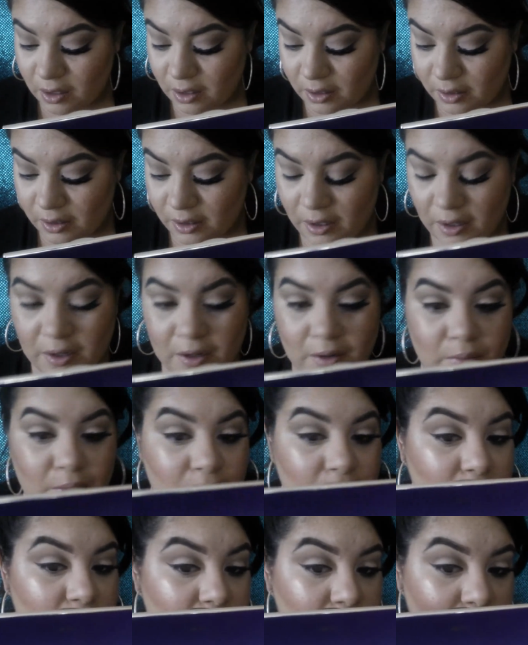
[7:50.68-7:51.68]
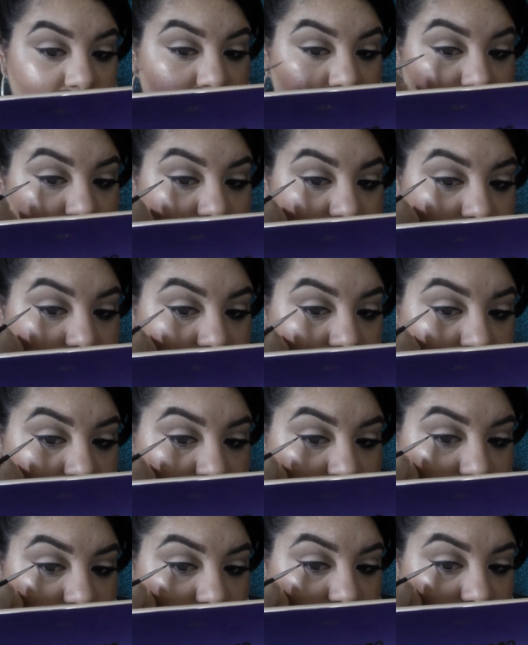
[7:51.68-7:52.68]
I kind of wanted to keep it
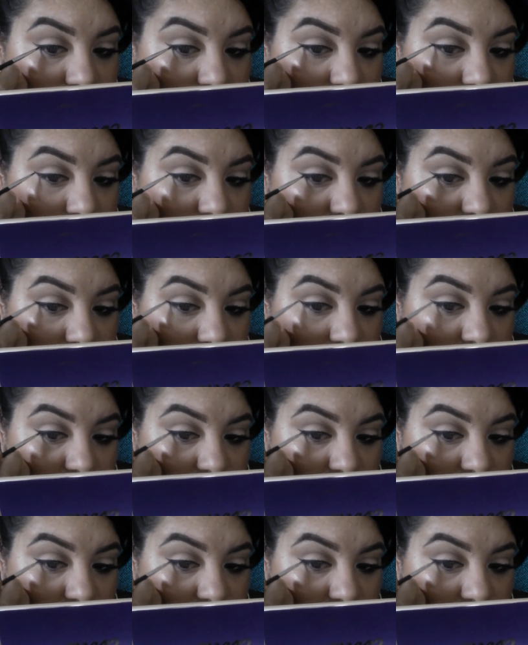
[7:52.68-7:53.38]
small.